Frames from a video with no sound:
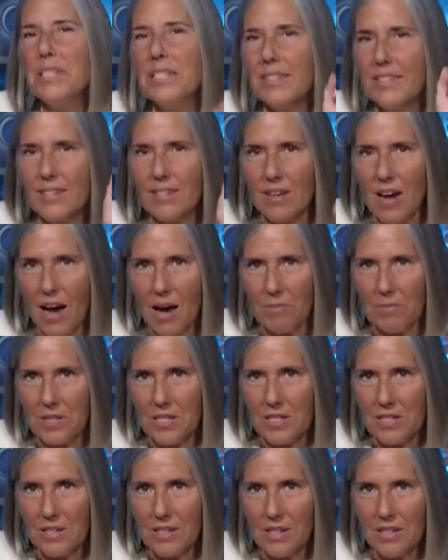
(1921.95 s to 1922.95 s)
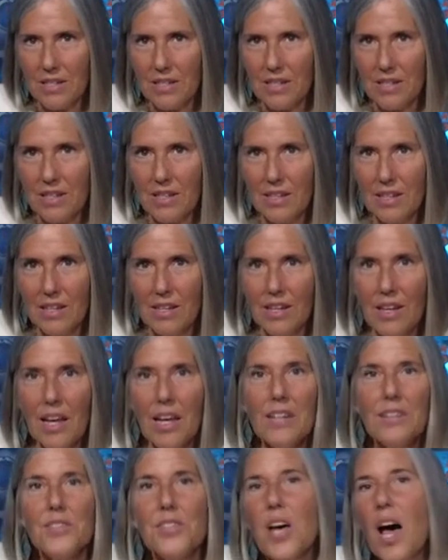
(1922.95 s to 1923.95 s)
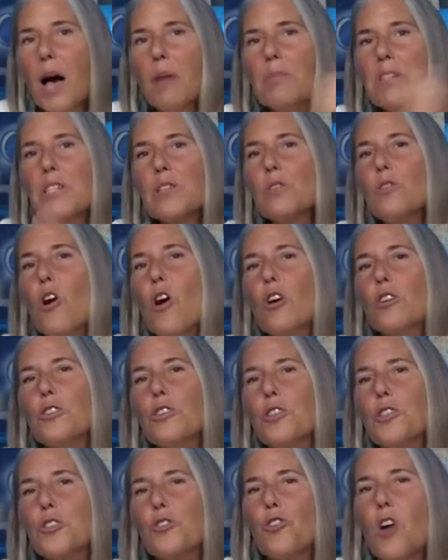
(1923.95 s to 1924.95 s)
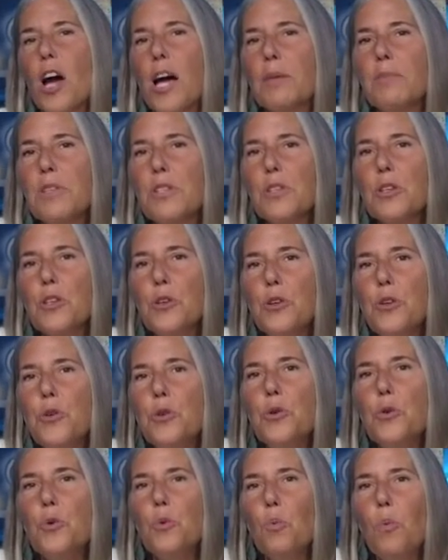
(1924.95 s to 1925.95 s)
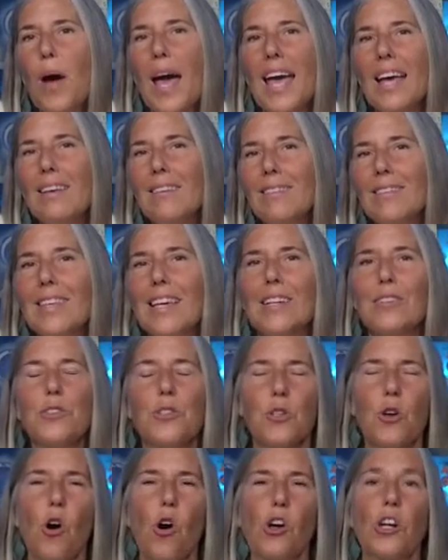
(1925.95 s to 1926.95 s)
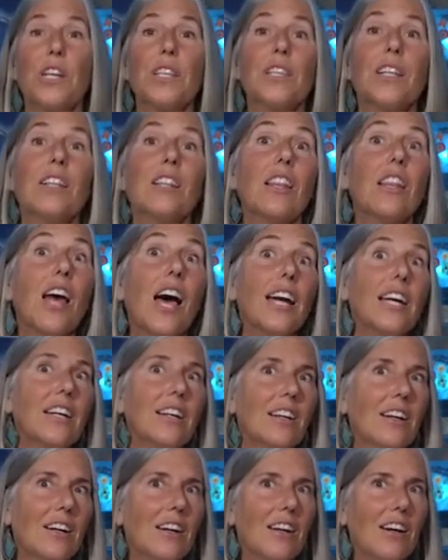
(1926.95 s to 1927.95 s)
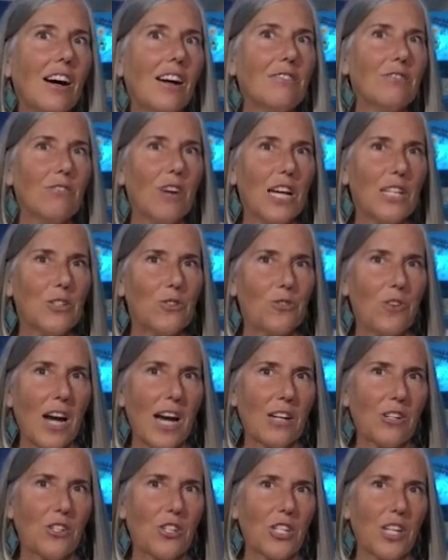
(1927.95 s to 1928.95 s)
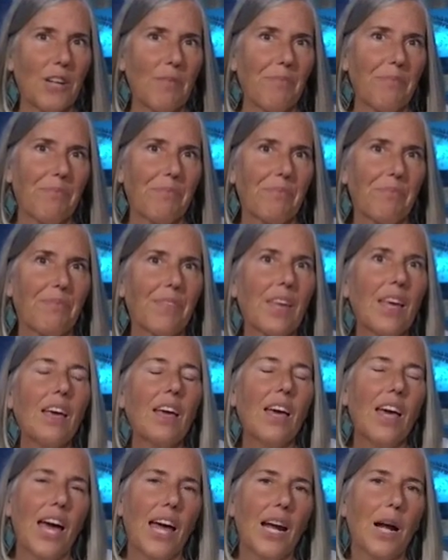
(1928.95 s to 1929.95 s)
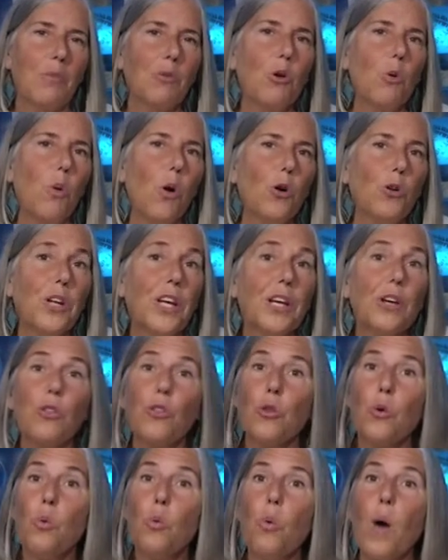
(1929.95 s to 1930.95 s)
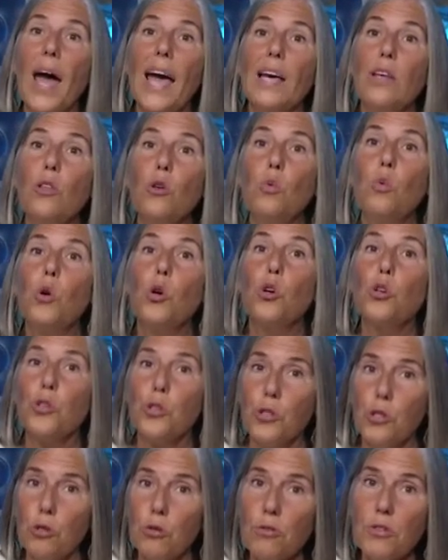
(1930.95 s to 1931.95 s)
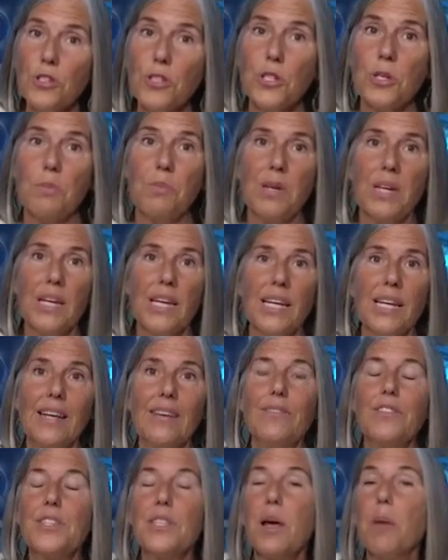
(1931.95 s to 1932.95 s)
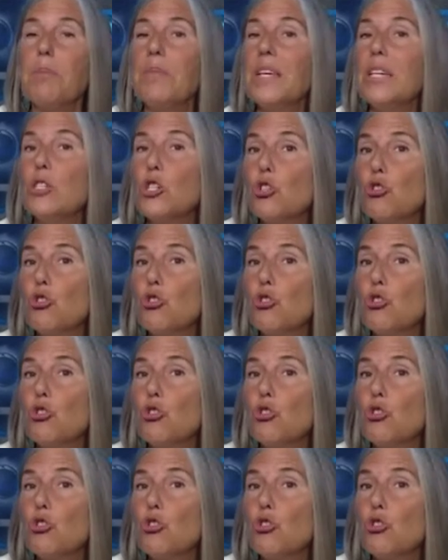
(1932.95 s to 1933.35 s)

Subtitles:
be stopped. Thomas Long describes the new way things are in the light of resurrection. And I'm quoting, the way the world used to be, if something